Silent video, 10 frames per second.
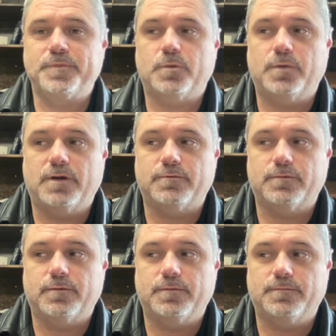
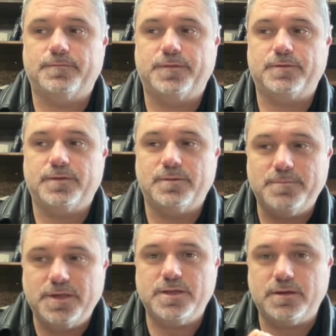whenever the
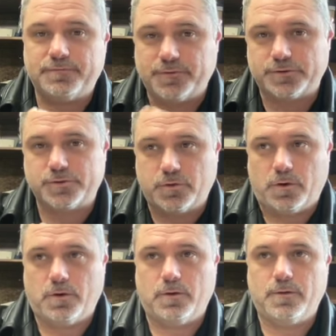immediate first
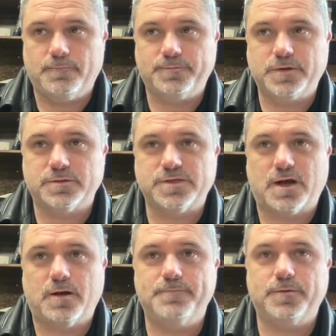call goes
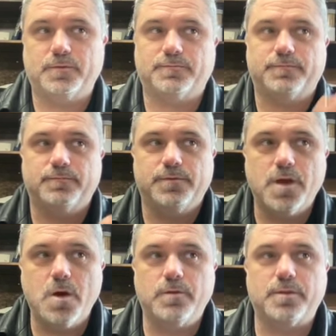out, would have
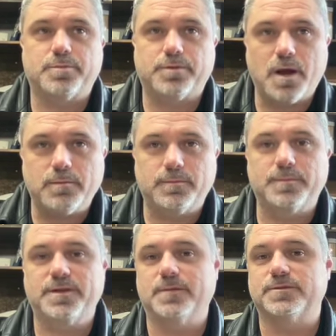known and probably
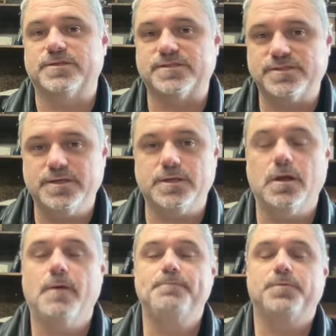been able to see
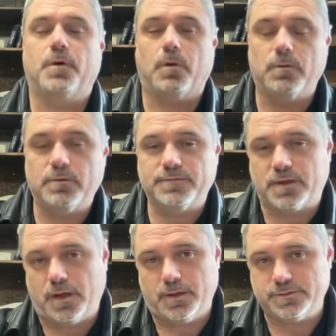all of the
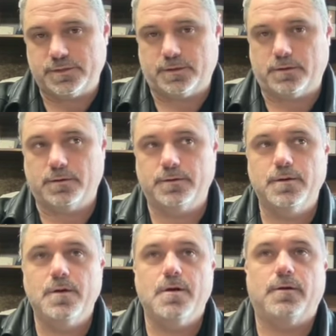coyotes that I heard.
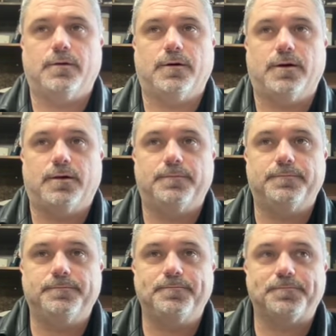
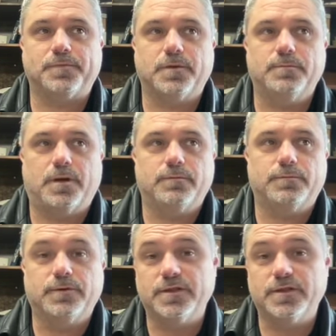But we really